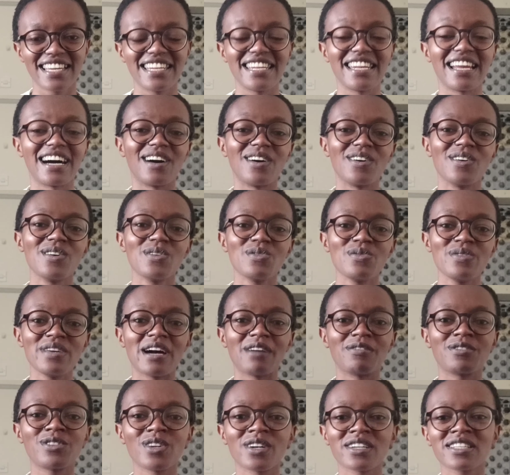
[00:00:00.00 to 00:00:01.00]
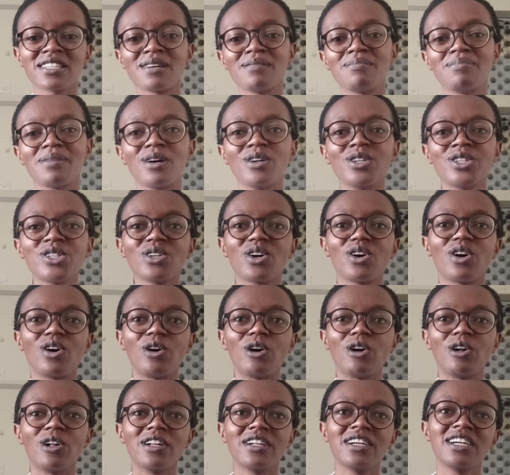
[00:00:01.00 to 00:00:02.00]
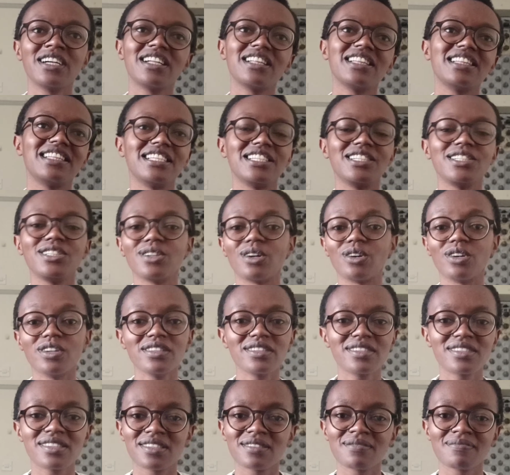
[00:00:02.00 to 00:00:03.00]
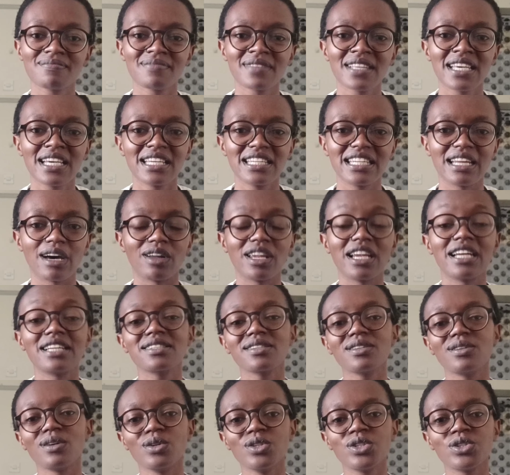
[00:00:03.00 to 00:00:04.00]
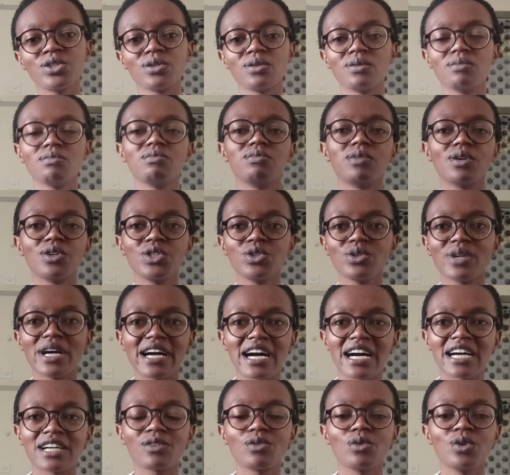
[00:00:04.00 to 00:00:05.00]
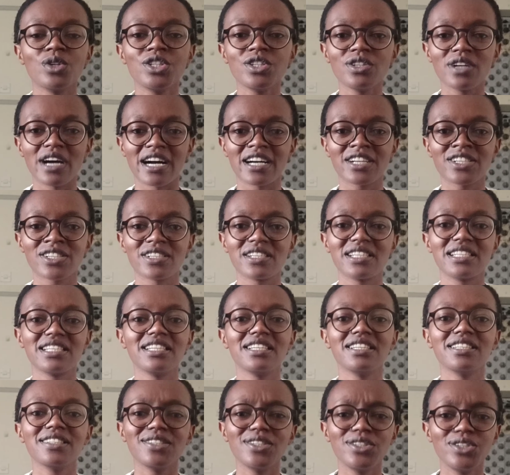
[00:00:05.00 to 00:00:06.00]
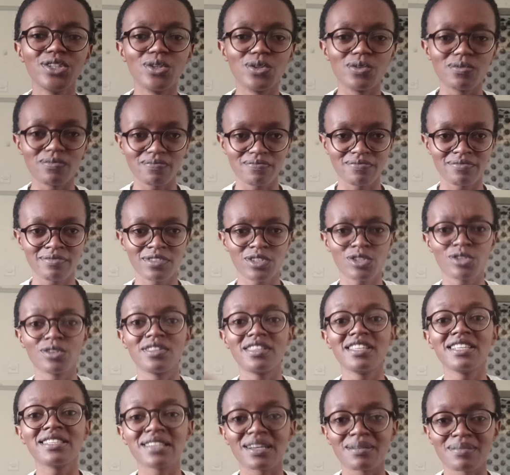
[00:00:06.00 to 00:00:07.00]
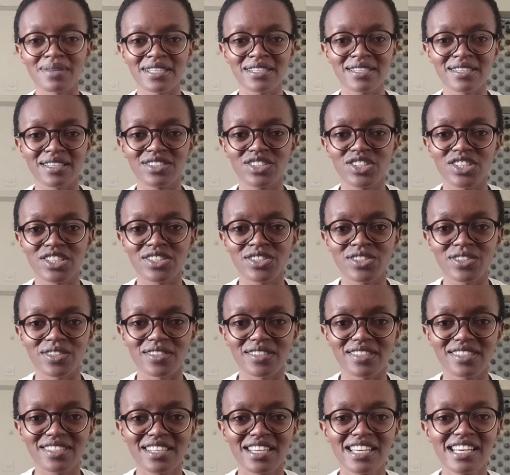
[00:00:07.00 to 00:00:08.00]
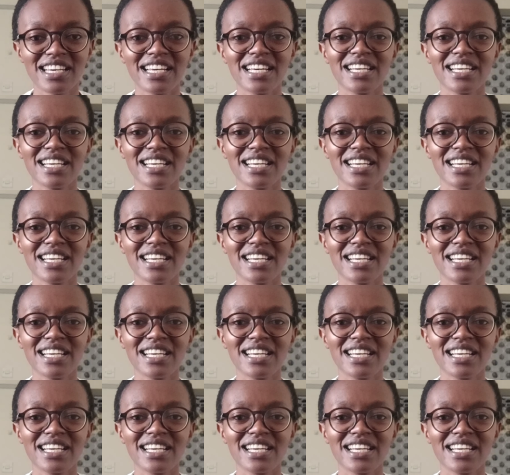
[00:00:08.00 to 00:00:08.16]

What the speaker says: Now, we have talked about all the don'ts. Now let's go to what do you actually do? So these are my suggestions.